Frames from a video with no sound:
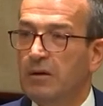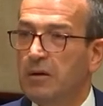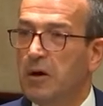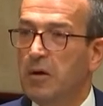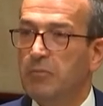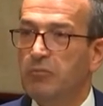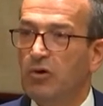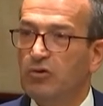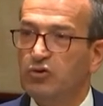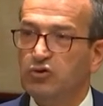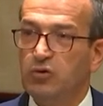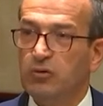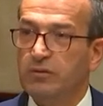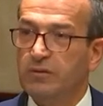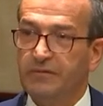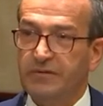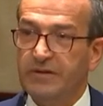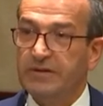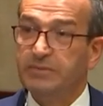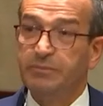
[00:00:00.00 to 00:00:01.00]
I'm not sure the
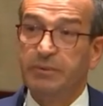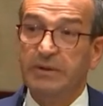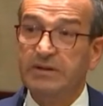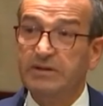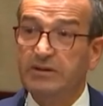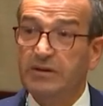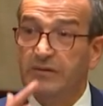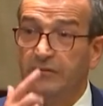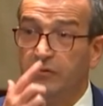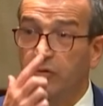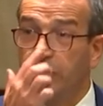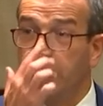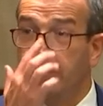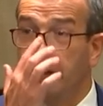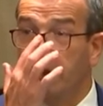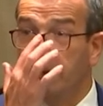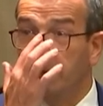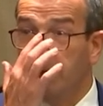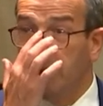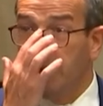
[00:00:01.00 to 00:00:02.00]
feasibility of doing
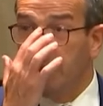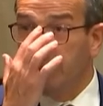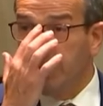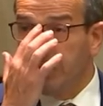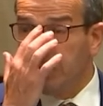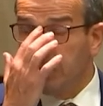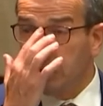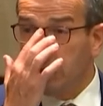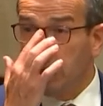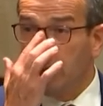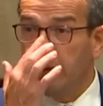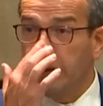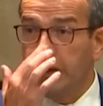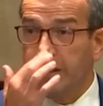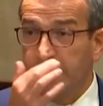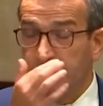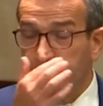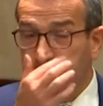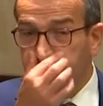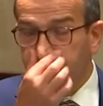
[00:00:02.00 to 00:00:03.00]
that, but
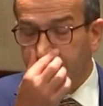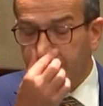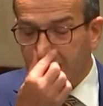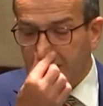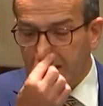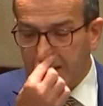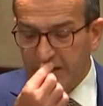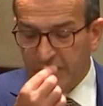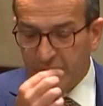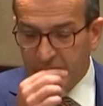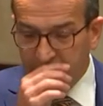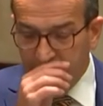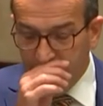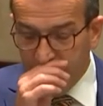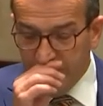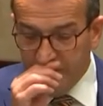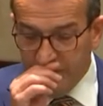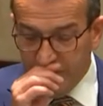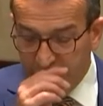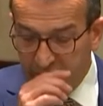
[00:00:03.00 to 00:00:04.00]
certainly there are a
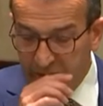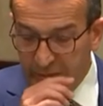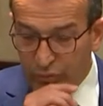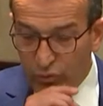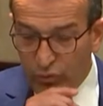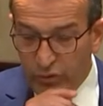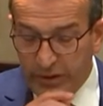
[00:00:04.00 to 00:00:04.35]
number of people